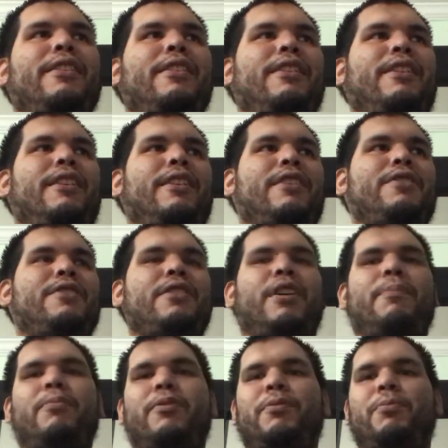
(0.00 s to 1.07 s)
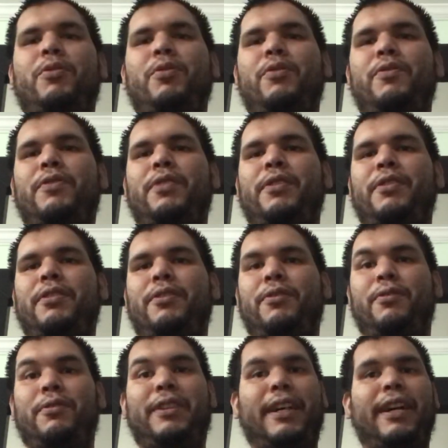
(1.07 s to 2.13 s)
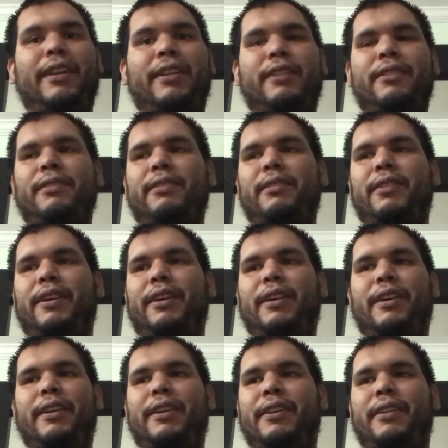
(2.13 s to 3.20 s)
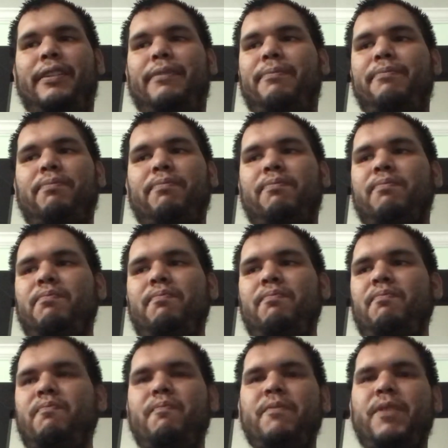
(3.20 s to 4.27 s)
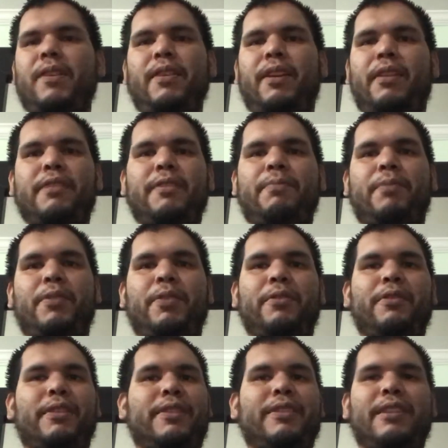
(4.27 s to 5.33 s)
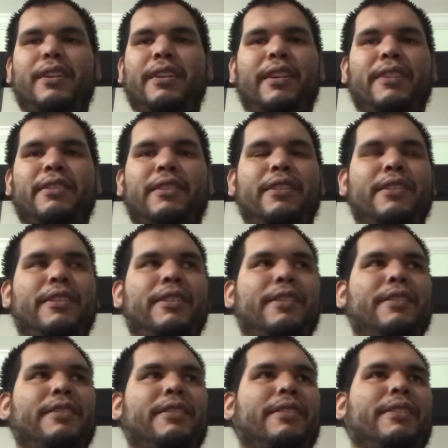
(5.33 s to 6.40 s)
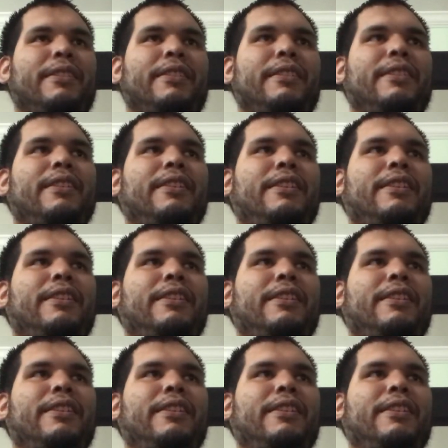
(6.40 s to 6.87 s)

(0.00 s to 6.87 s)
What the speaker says: the shop was moved to Dallas, and they just produced a ton of guitars, and